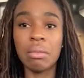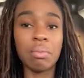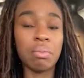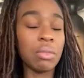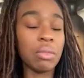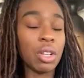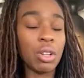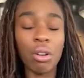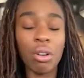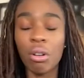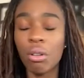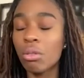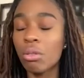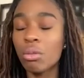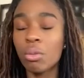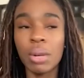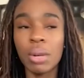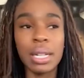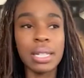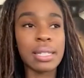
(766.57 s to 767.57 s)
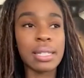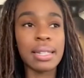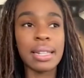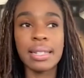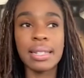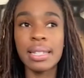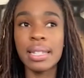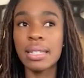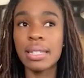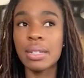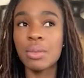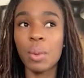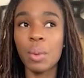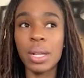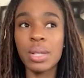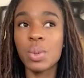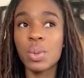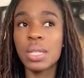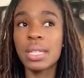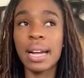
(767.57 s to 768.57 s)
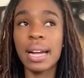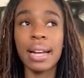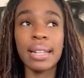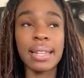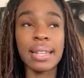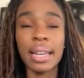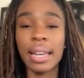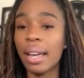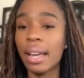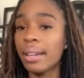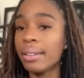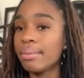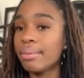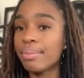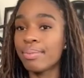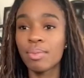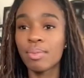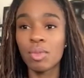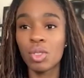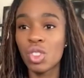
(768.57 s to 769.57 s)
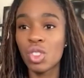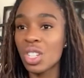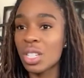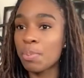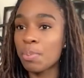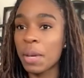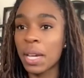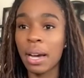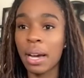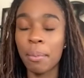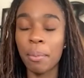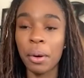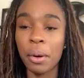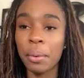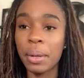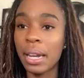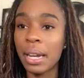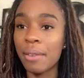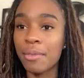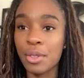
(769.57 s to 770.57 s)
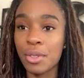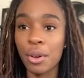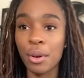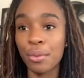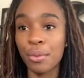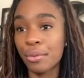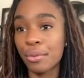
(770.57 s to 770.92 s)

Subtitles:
you know, once we start again, we just pick up where we left off.